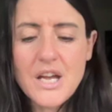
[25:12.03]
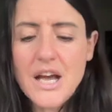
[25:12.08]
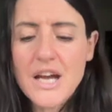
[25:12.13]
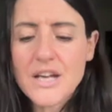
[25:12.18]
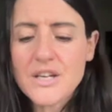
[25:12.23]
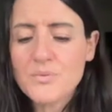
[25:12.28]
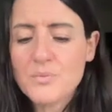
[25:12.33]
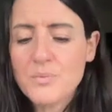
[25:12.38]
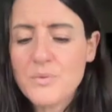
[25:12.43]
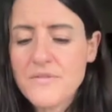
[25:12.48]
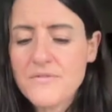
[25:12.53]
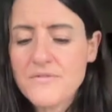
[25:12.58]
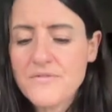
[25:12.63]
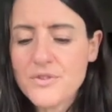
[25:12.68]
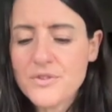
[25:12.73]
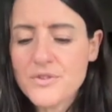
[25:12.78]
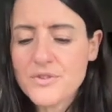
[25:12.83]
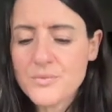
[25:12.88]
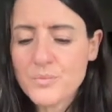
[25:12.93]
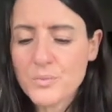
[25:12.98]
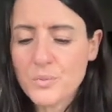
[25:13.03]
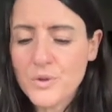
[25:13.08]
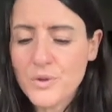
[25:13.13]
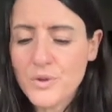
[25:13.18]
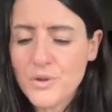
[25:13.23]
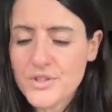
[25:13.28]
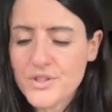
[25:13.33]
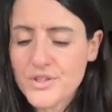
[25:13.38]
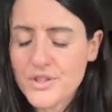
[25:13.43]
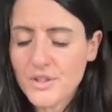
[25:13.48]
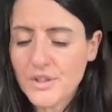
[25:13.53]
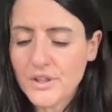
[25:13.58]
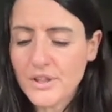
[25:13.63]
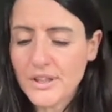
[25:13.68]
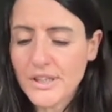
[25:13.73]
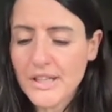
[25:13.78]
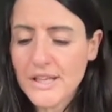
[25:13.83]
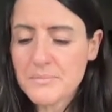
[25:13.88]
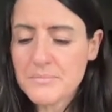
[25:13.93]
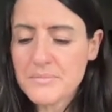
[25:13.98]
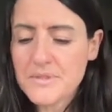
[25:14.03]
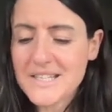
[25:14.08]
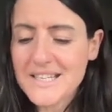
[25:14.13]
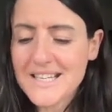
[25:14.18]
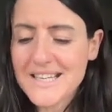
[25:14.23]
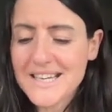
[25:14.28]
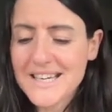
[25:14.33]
And with those words, her lips